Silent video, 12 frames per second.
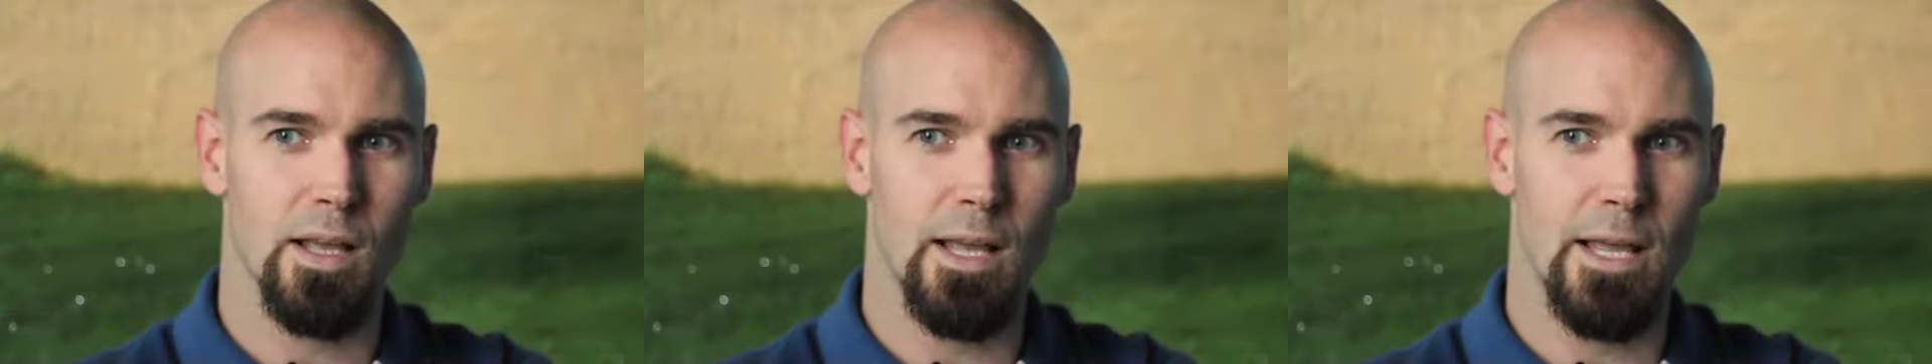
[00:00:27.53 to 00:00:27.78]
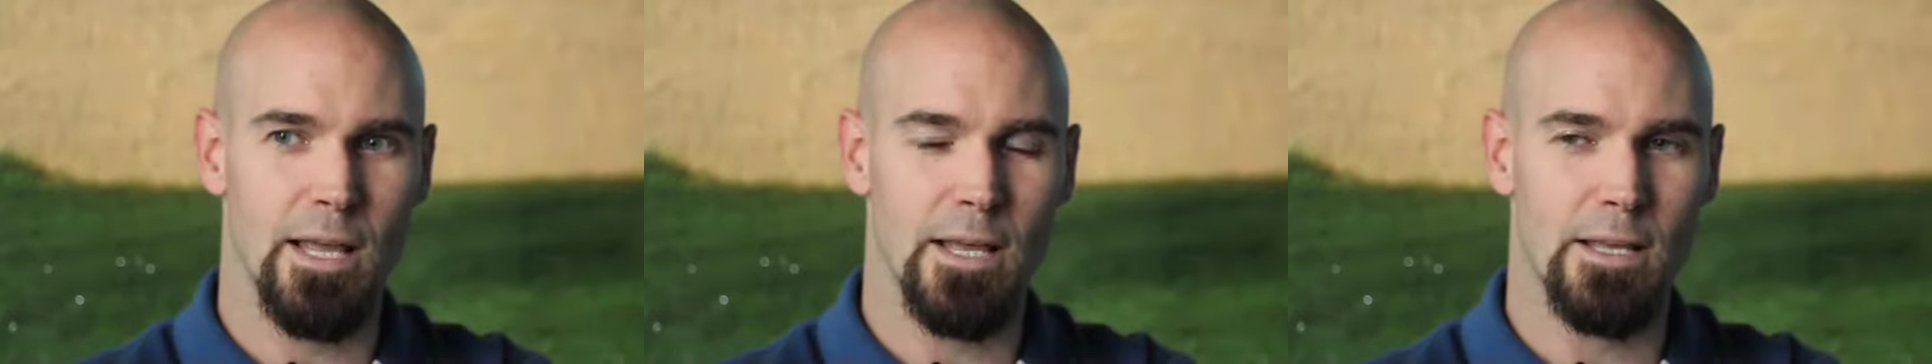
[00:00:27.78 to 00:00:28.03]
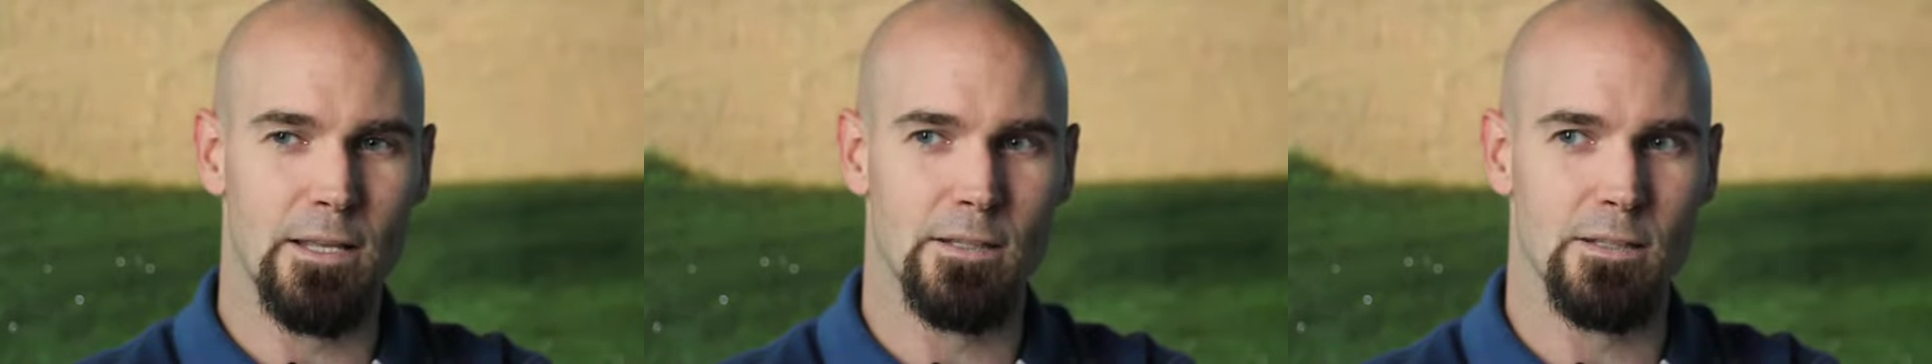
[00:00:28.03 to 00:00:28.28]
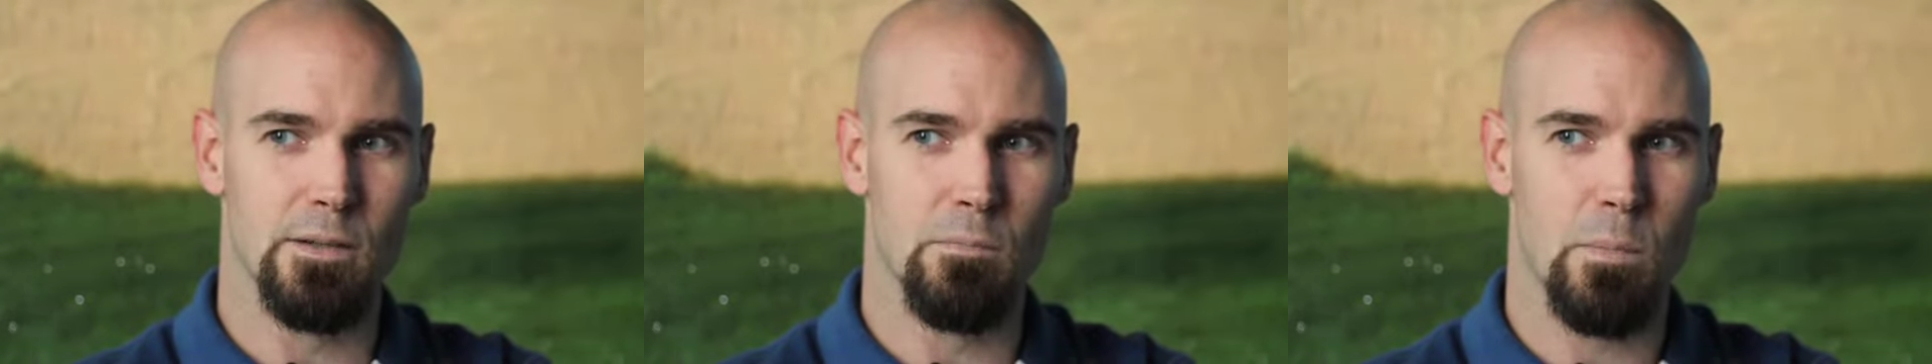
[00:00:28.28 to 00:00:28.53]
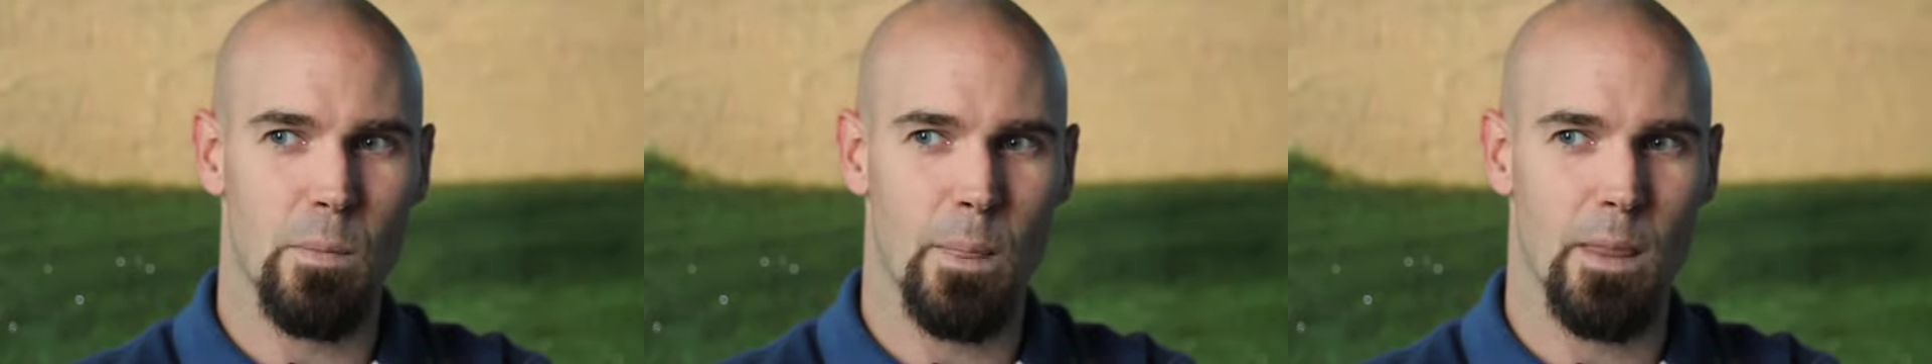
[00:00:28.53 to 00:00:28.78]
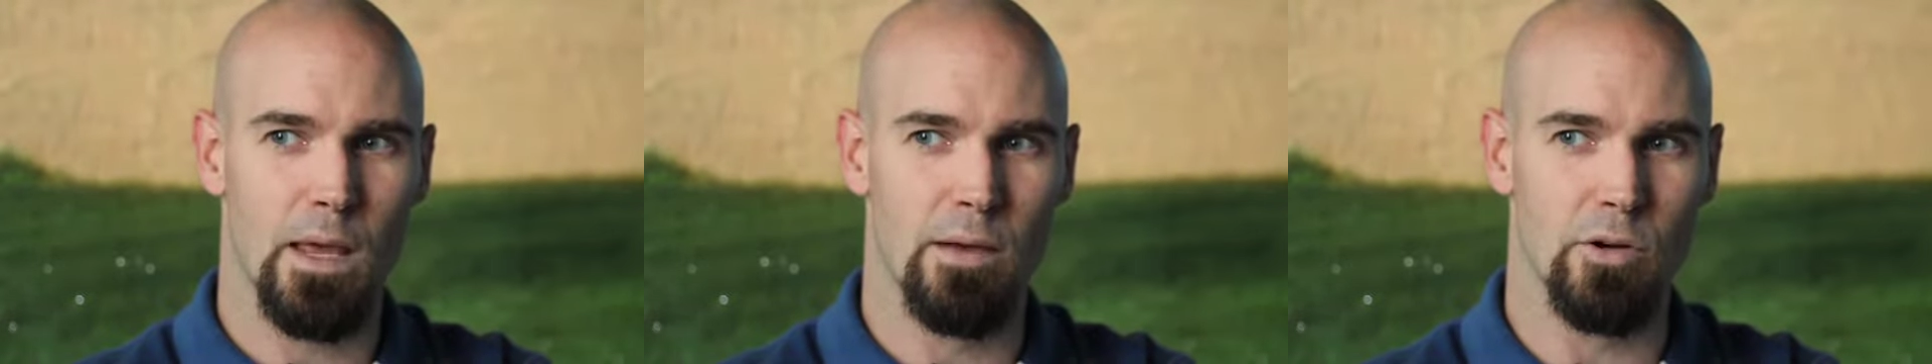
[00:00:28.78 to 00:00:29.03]
and
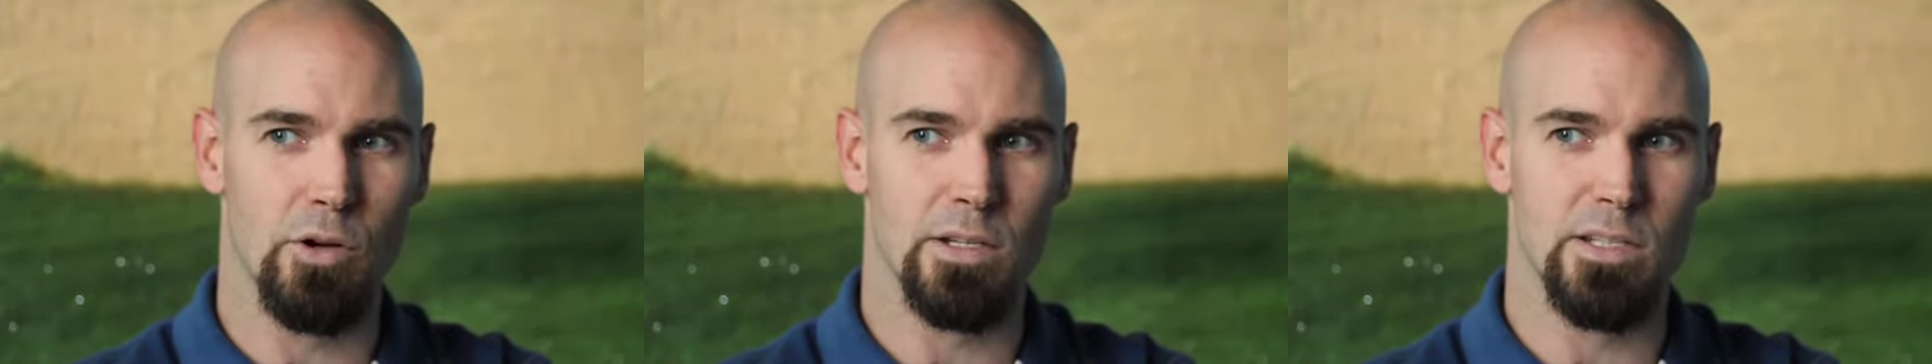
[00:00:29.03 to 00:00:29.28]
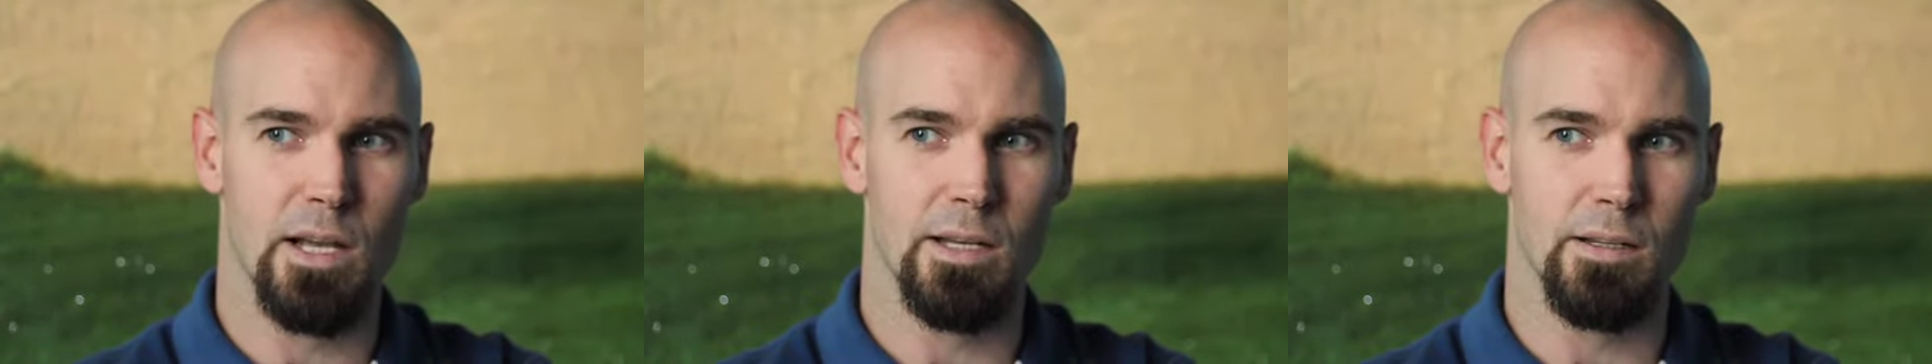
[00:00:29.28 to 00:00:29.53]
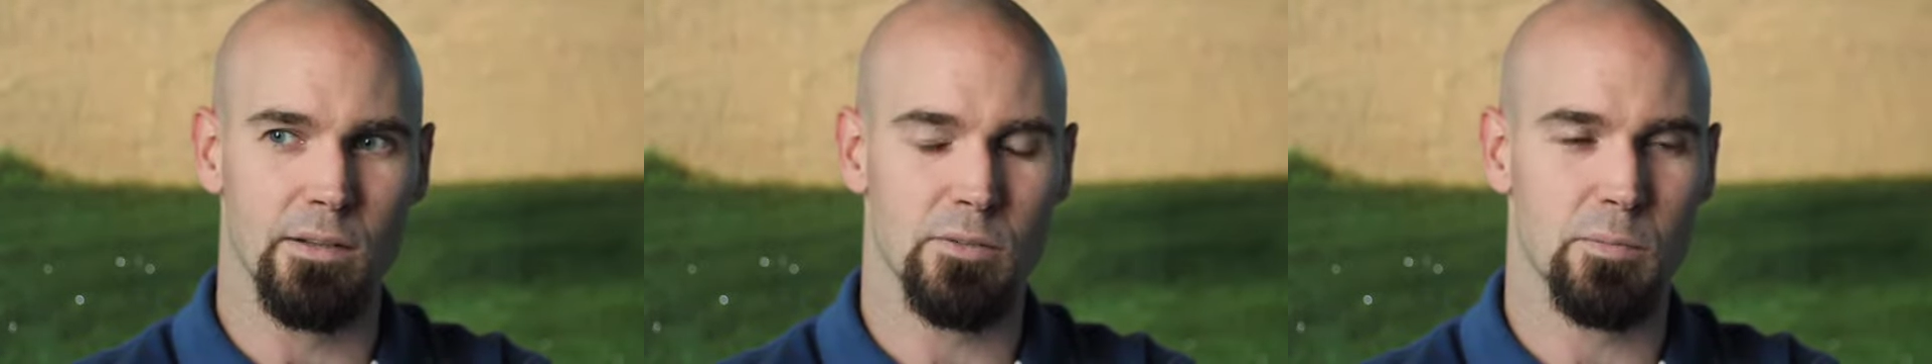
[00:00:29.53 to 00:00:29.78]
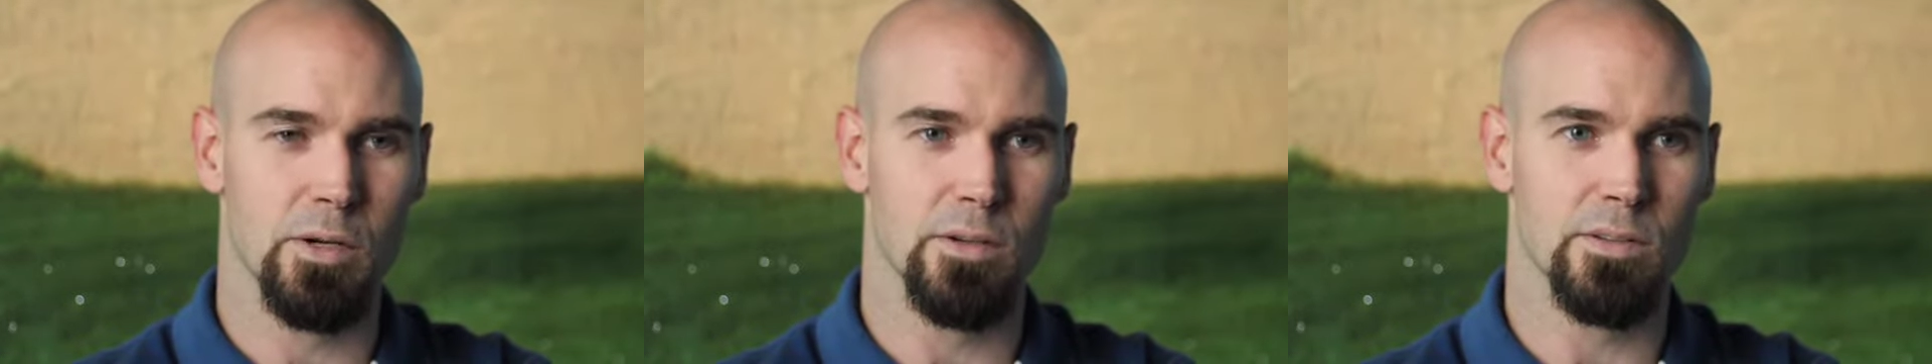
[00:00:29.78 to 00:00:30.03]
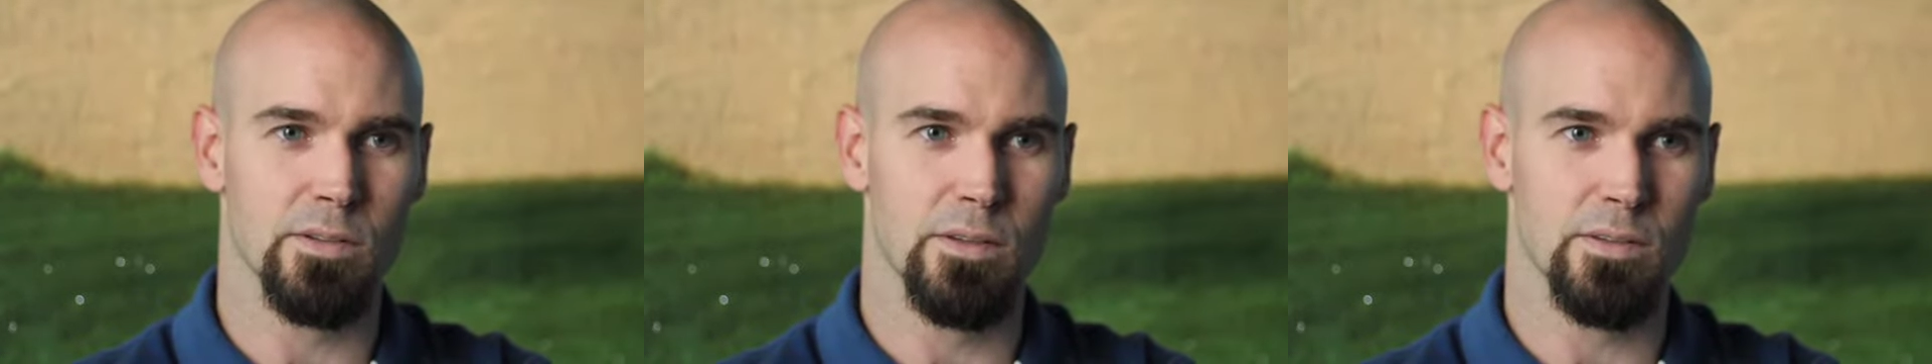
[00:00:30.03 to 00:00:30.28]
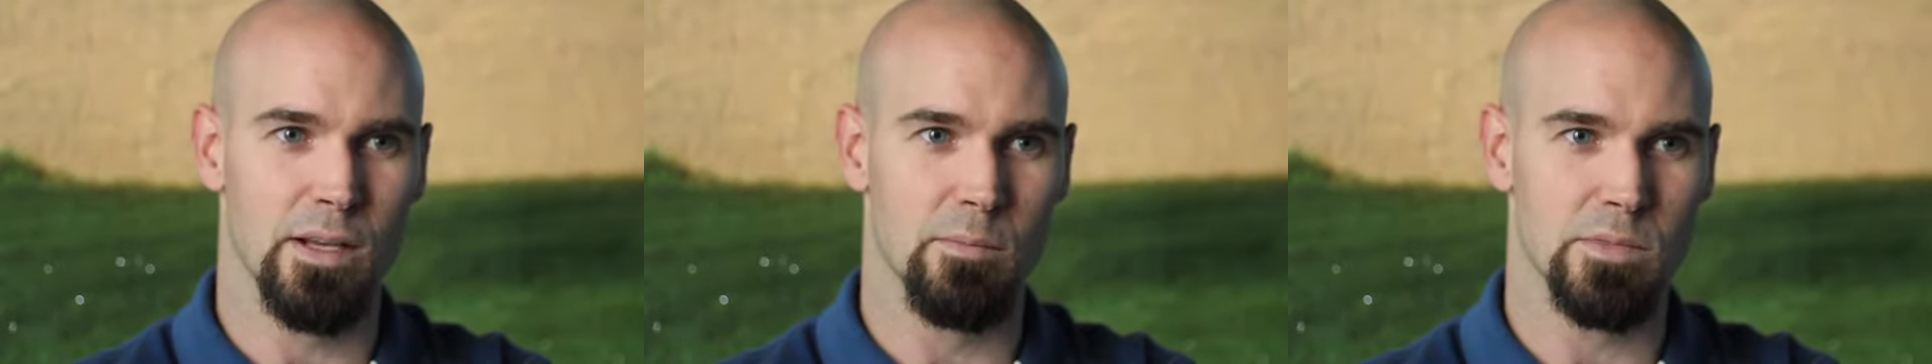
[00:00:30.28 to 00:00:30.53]
have a great dining experience at the
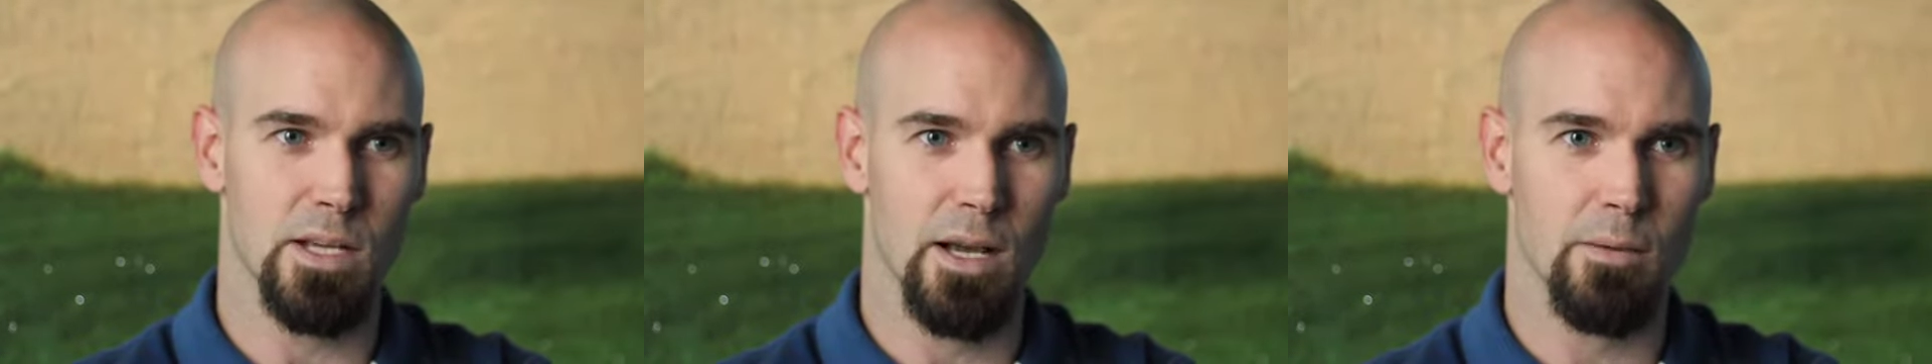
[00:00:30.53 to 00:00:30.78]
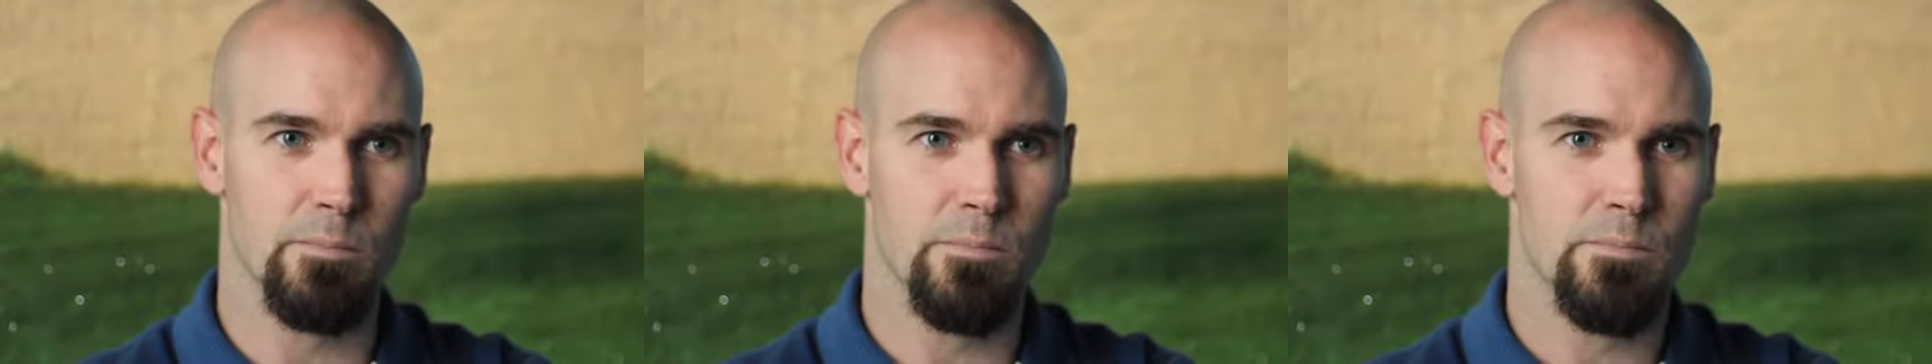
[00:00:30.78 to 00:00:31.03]
same time.